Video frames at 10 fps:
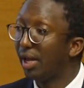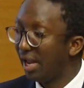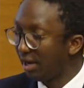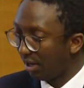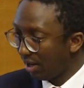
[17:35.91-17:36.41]

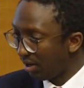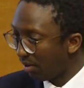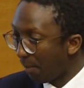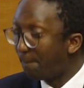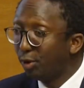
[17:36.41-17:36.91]

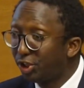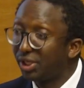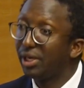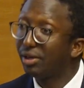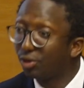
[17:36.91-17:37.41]
and
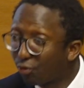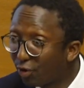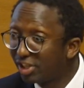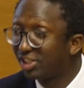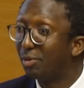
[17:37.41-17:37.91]
pushing the
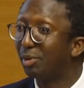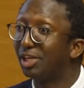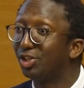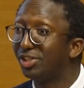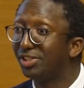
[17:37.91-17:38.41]
French Development
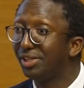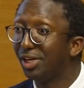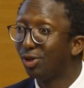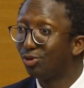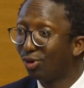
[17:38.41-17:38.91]
Agency
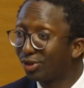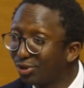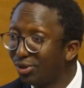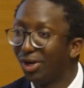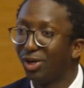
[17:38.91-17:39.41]
to
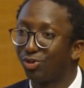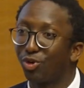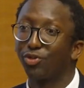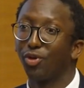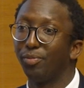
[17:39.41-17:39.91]
also
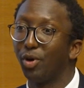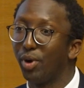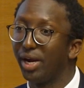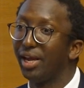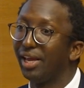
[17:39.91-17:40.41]
transform the
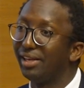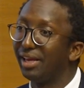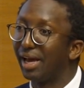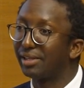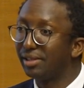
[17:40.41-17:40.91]
way
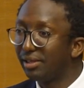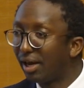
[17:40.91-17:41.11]
they act in.